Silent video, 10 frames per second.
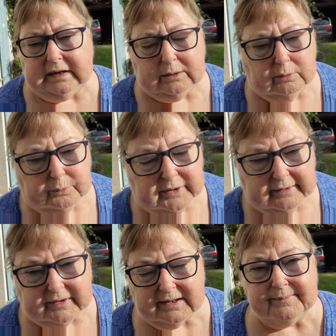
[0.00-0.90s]
or
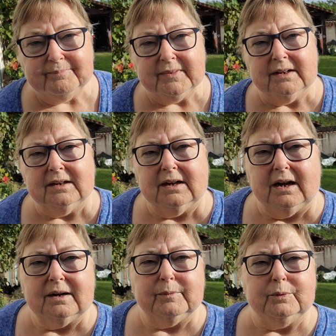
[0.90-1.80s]
whatever.
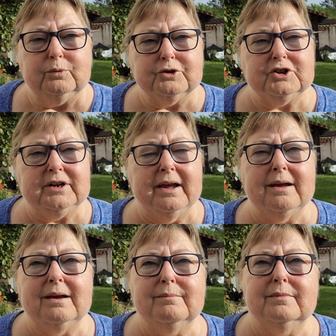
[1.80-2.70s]
I'm watching
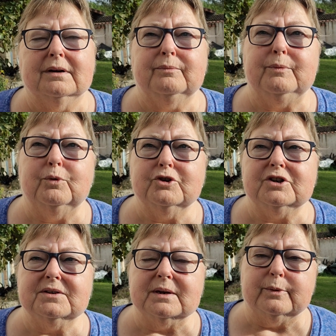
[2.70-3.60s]
him. I've been
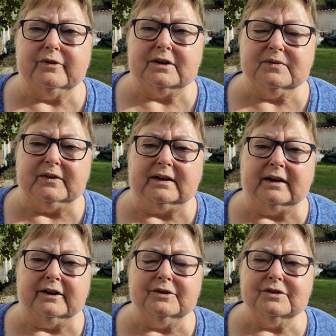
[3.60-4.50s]
watching some of his
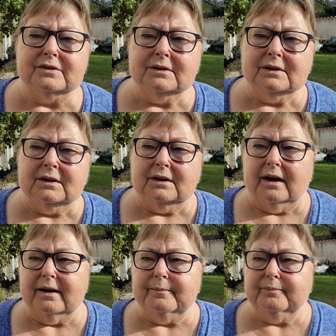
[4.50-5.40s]
videos.
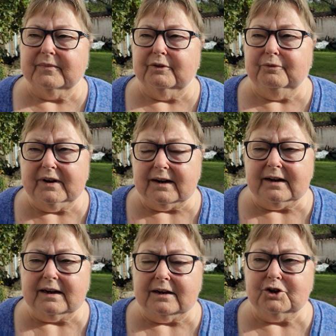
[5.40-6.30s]

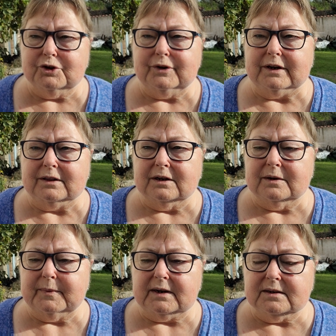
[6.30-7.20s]
Really enjoying
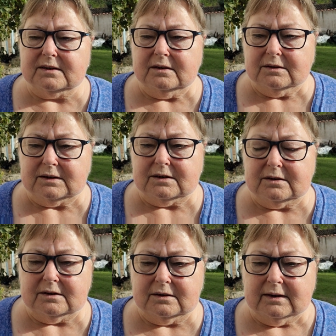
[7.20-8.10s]
them. He's started
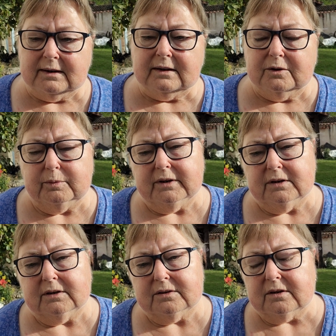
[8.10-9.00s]
to the one
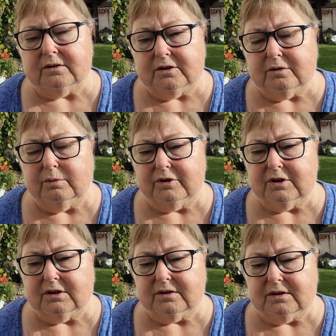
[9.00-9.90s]
I started to watch
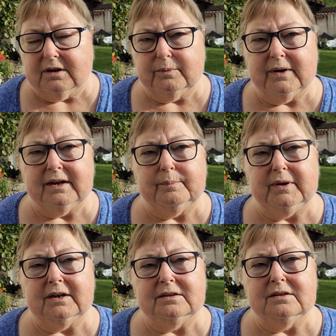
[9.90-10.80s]
last night where he
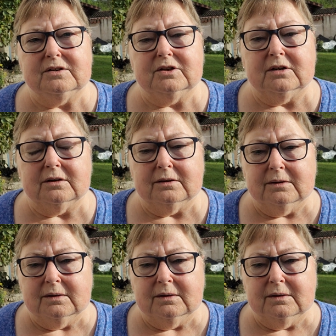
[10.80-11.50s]
begins to